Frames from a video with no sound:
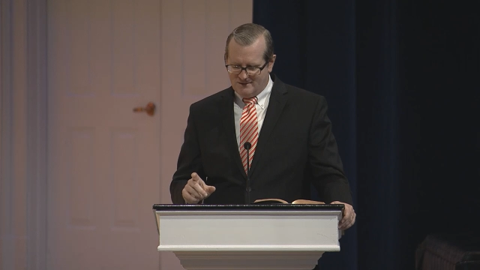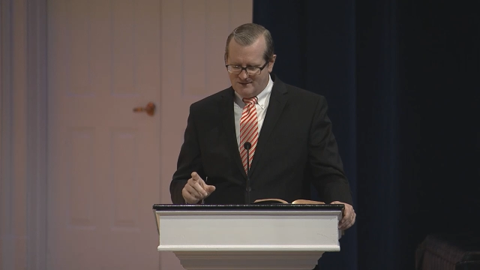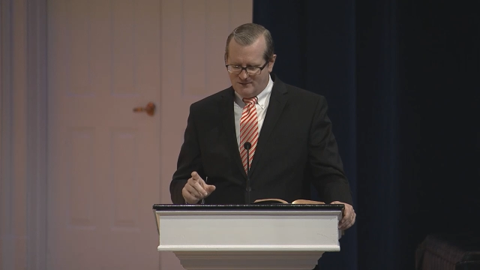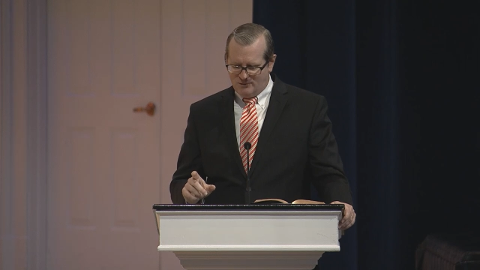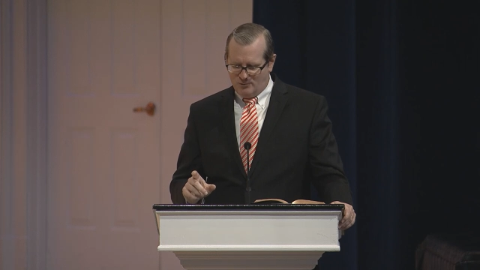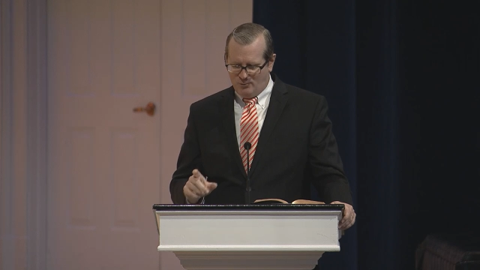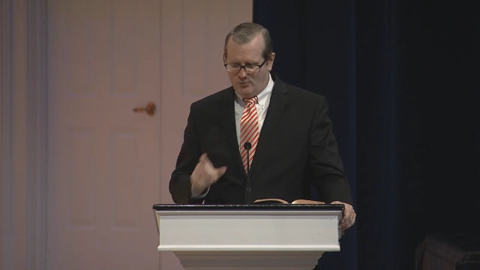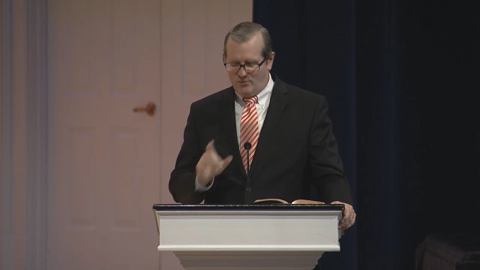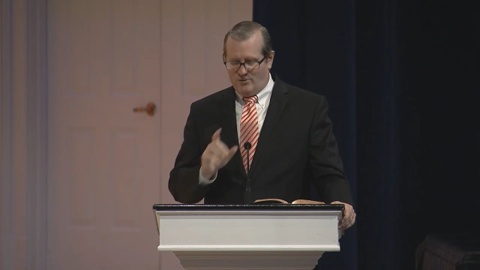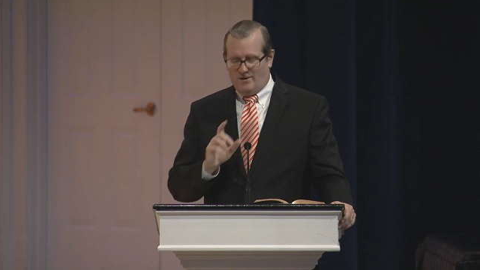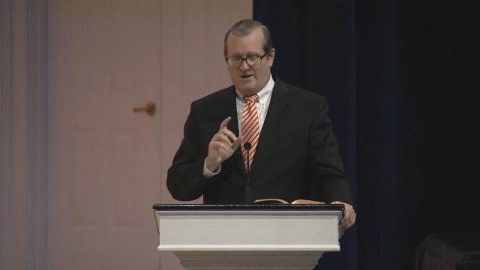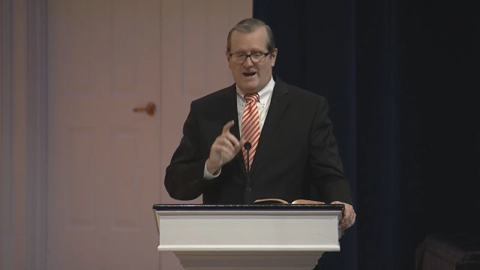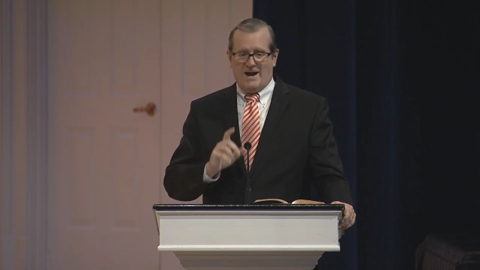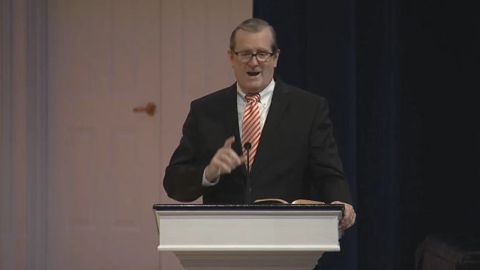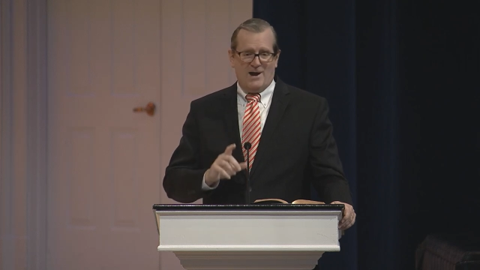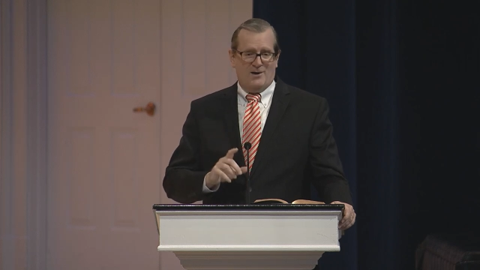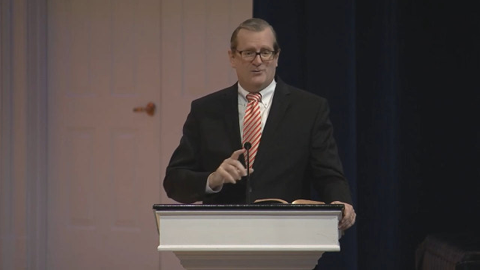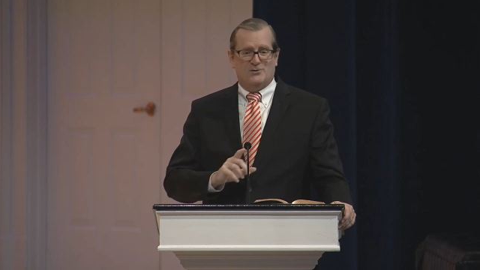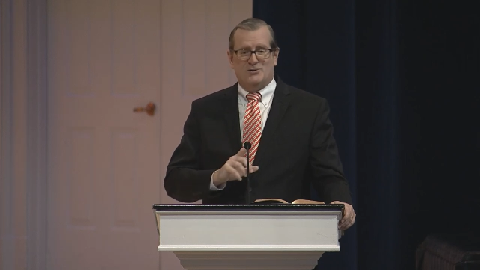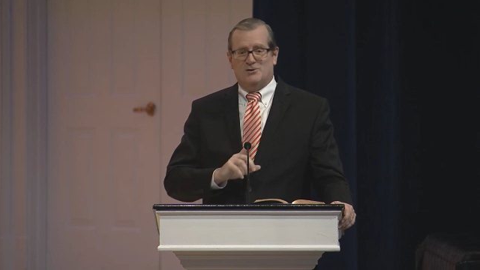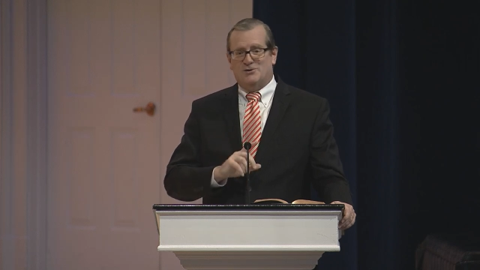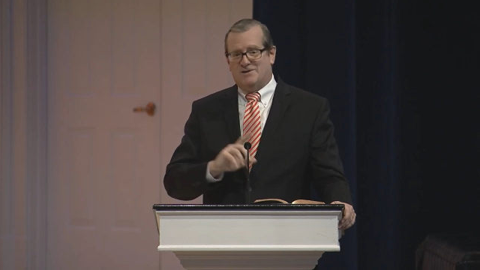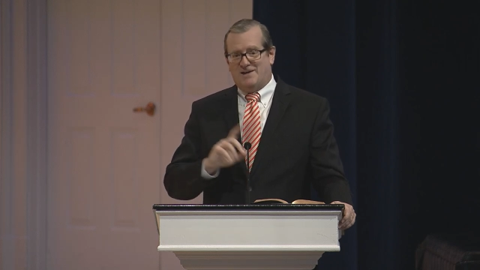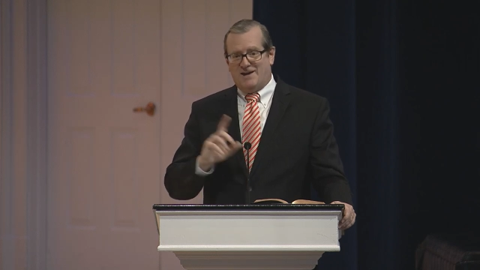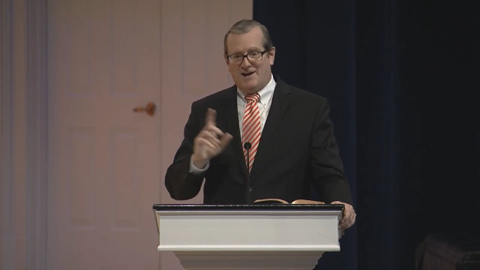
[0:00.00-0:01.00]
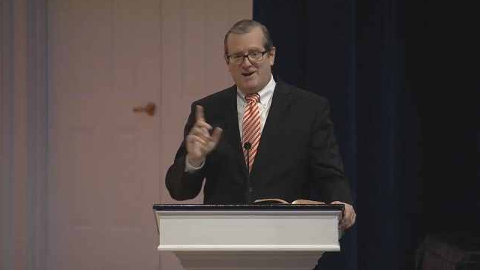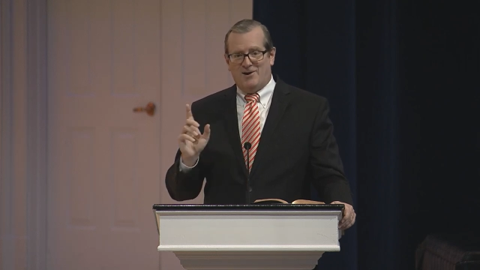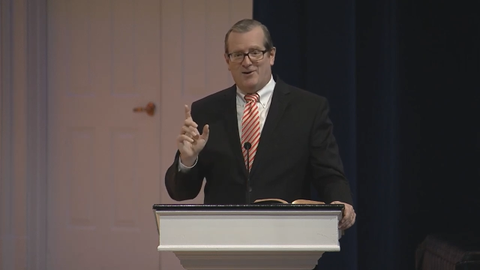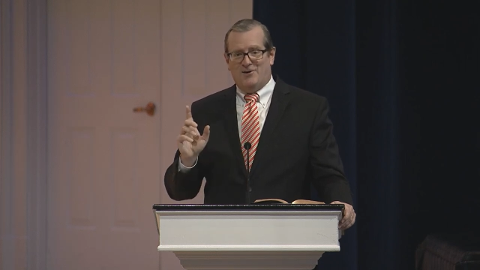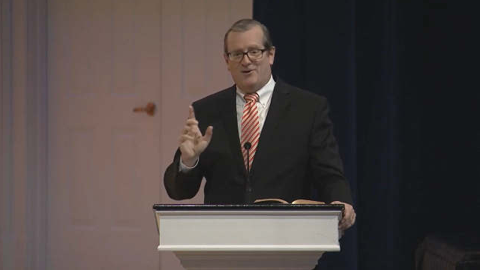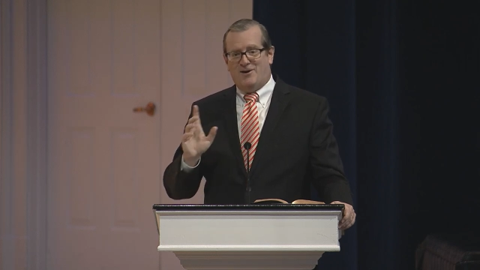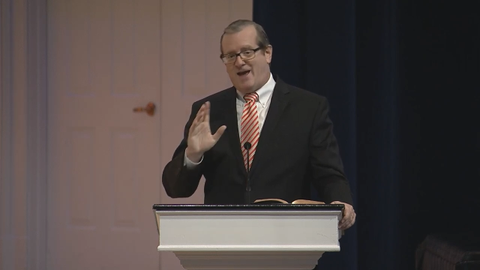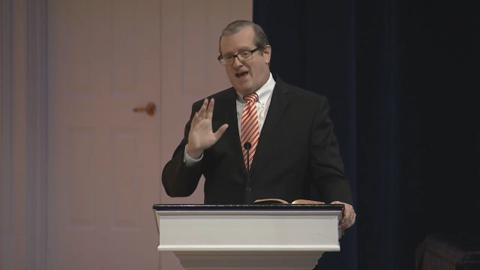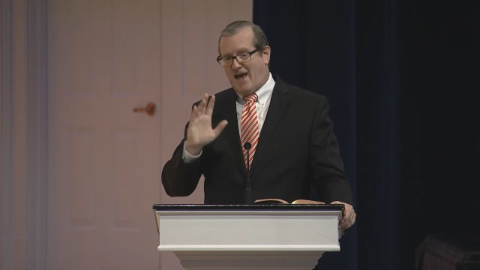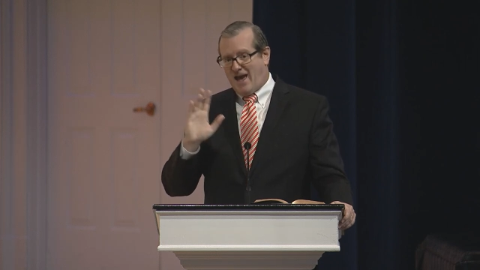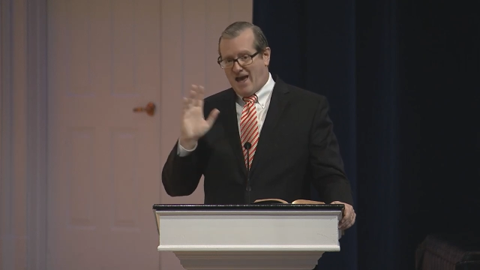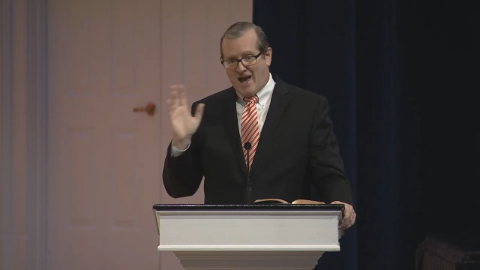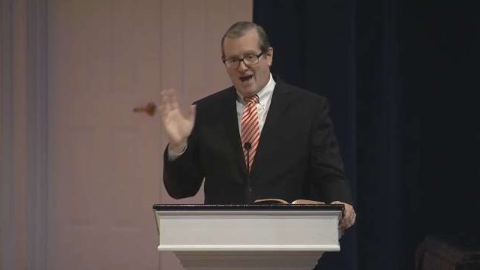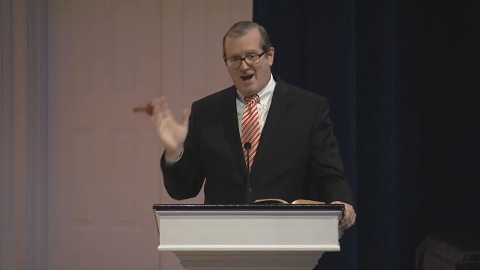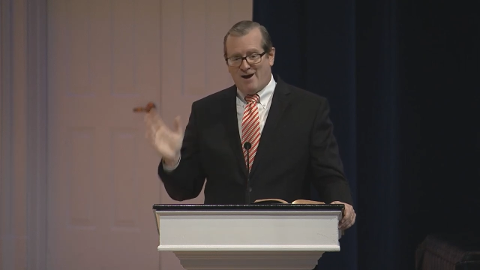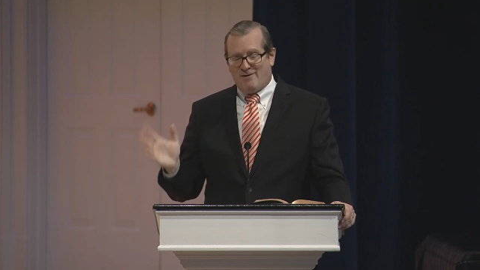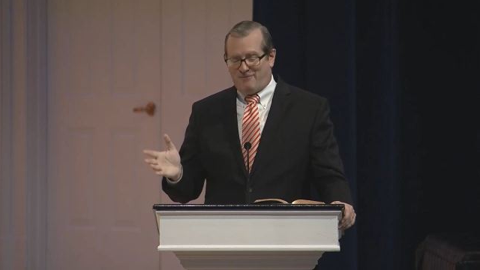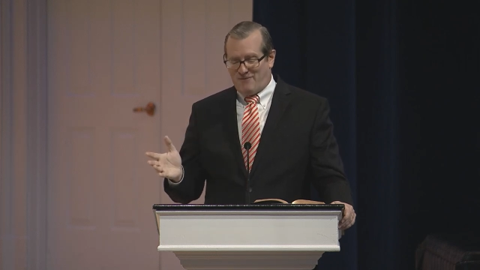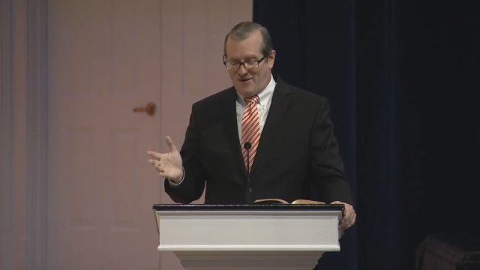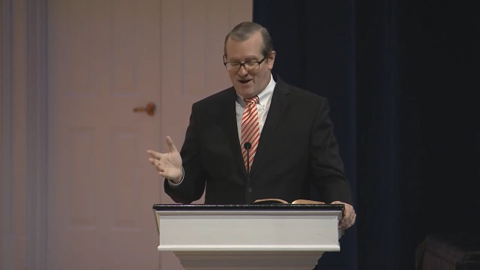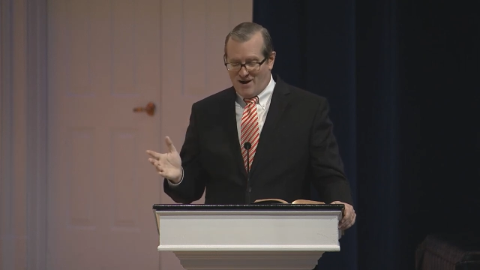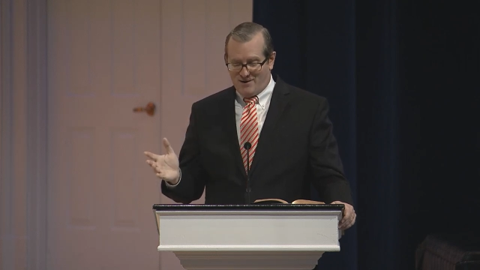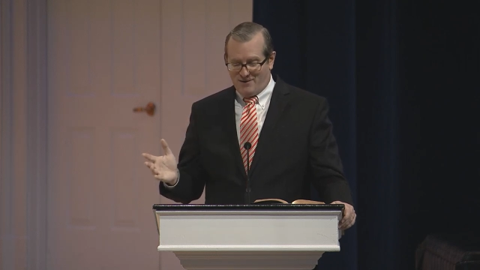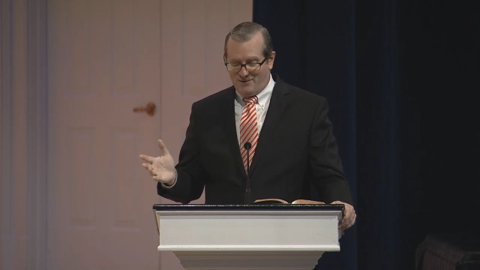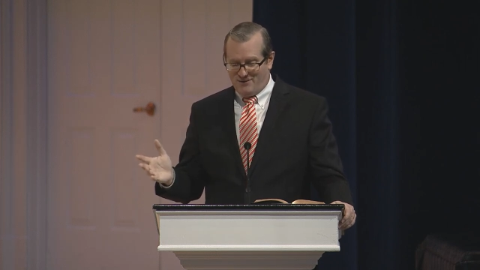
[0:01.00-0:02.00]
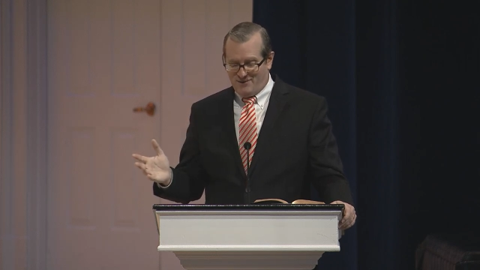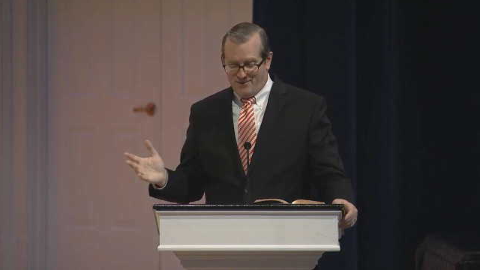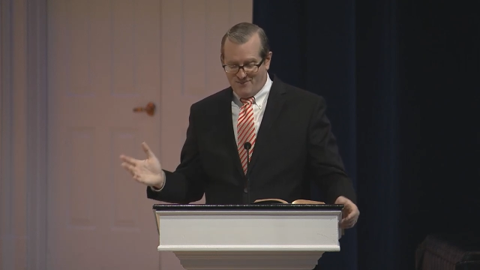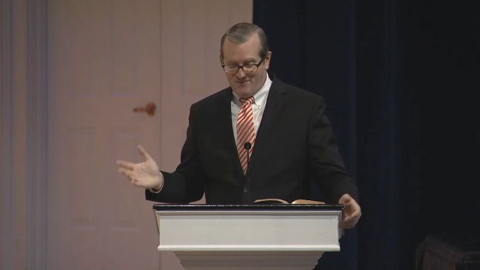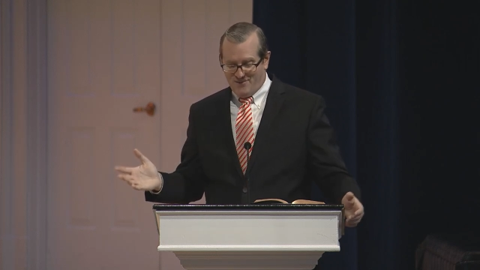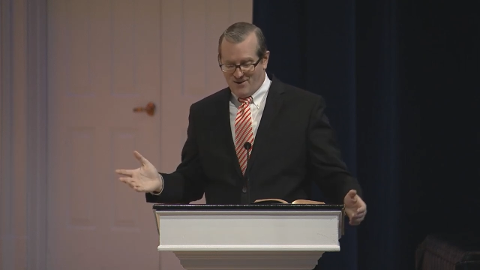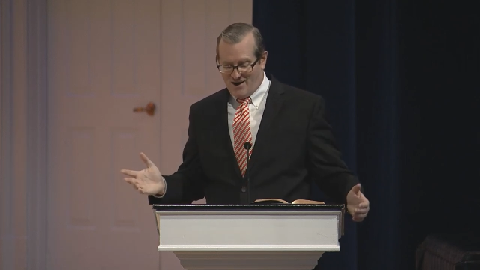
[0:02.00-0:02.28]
who were now scared half out of their